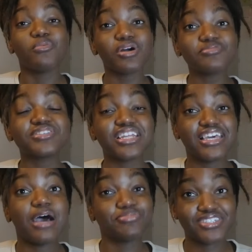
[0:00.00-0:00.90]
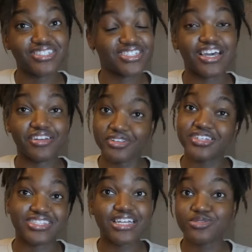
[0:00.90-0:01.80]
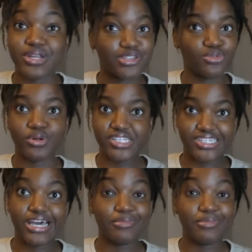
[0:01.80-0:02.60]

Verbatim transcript: Welcome to the Japanese channel, because that's what I do all the time.